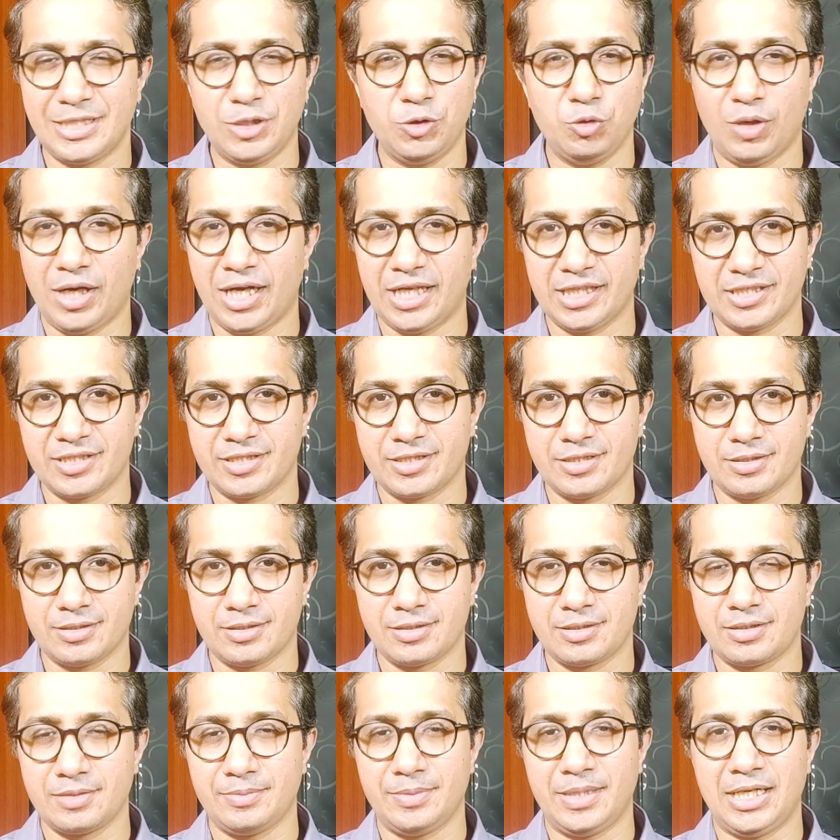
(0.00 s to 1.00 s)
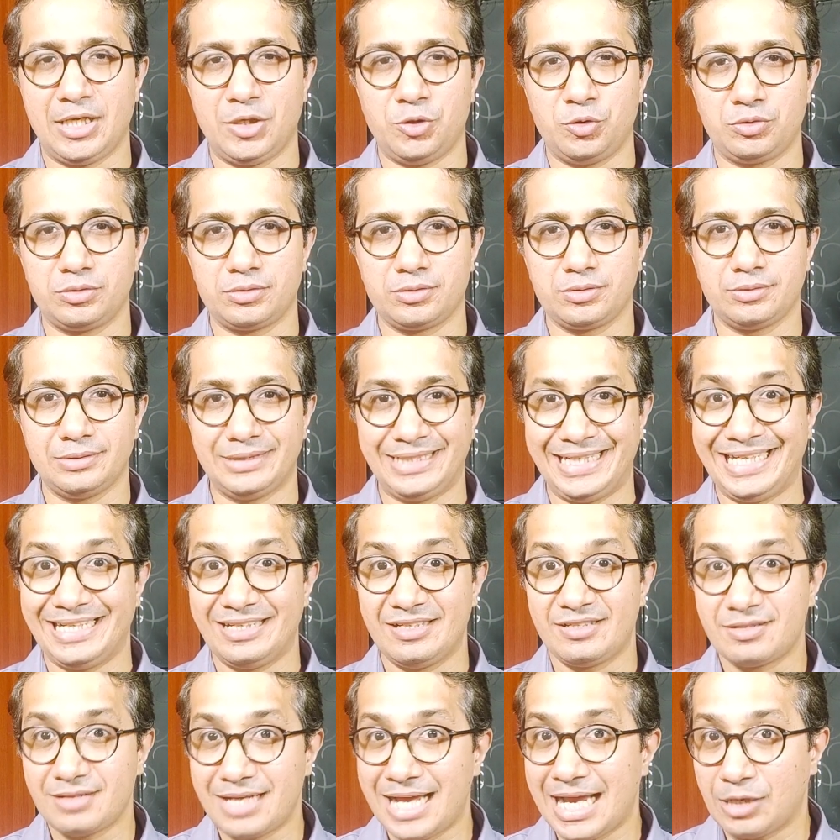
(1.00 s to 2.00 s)
new answers about the
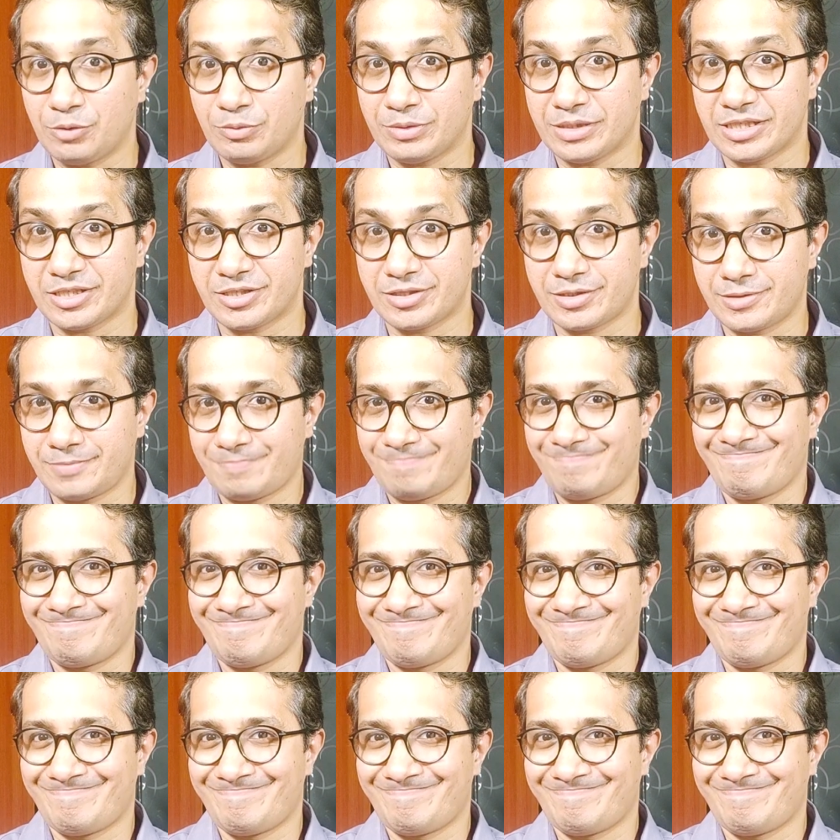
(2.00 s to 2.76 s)
English language.